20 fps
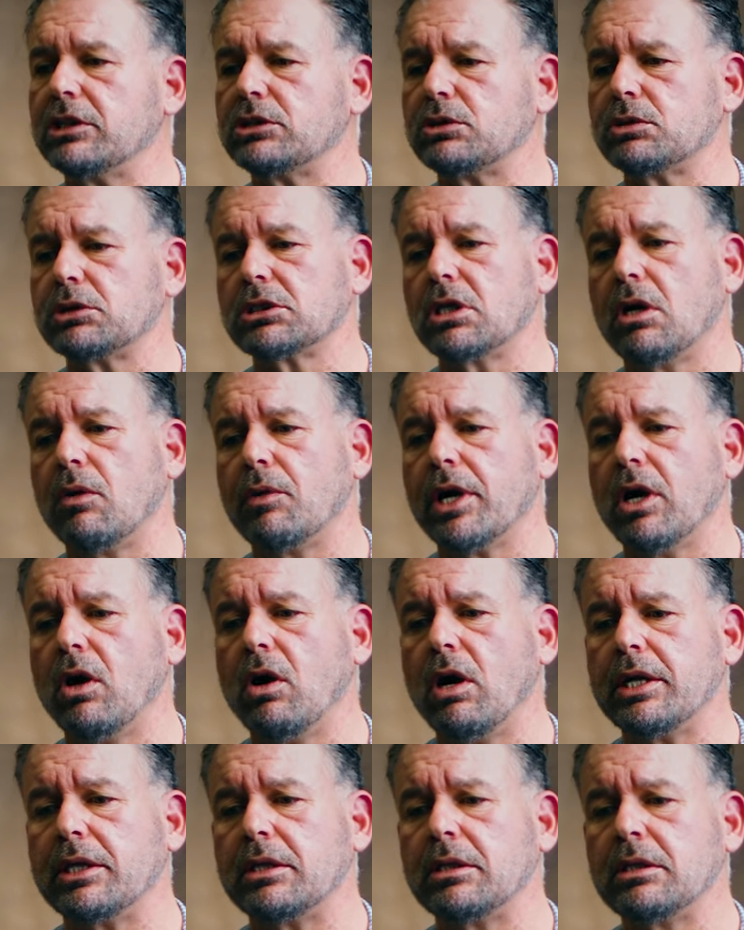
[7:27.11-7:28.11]
this was going
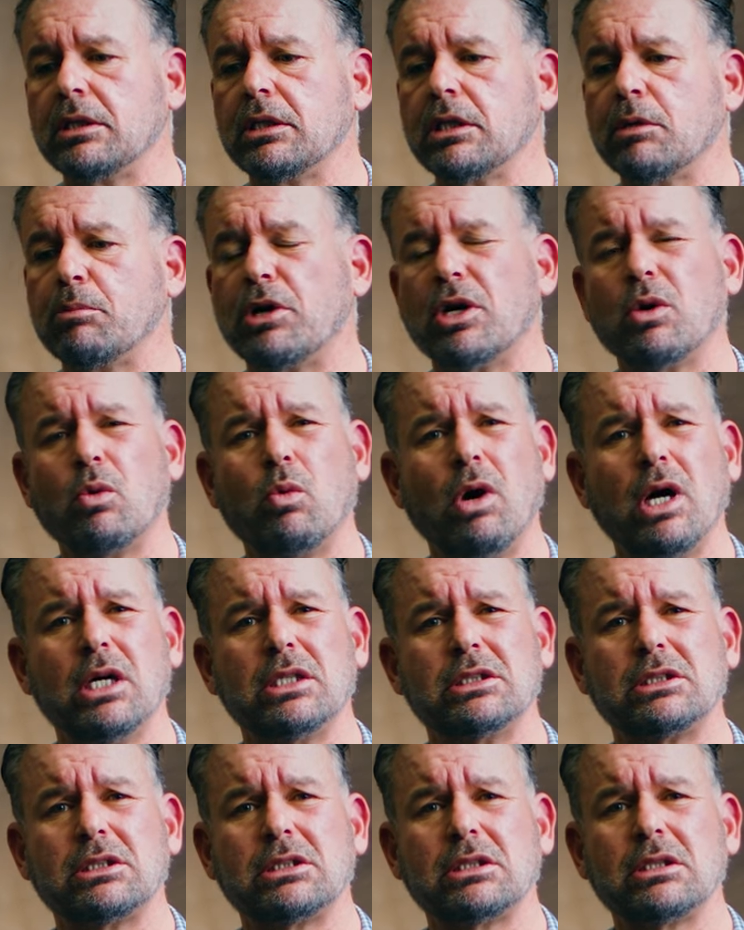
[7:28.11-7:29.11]
on, but it
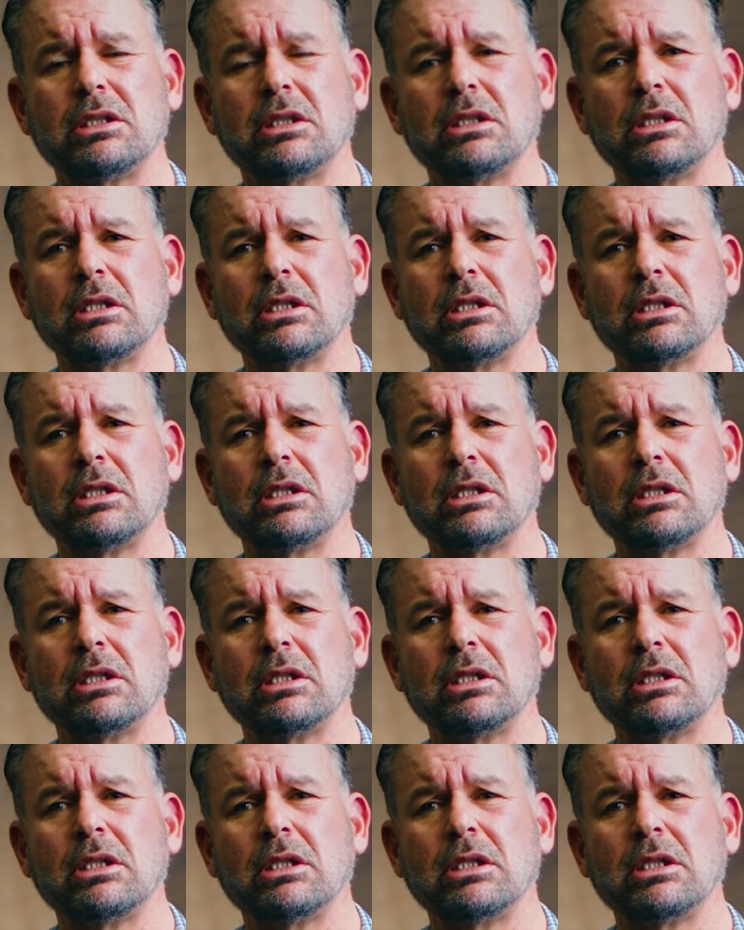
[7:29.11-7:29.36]
was.